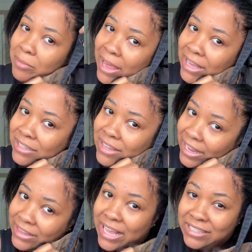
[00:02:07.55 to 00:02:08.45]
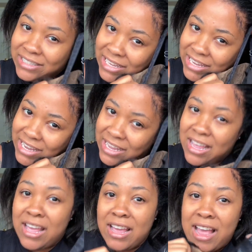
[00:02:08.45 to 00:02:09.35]
Like it's like that sticky
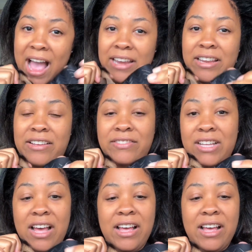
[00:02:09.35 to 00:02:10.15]
kind of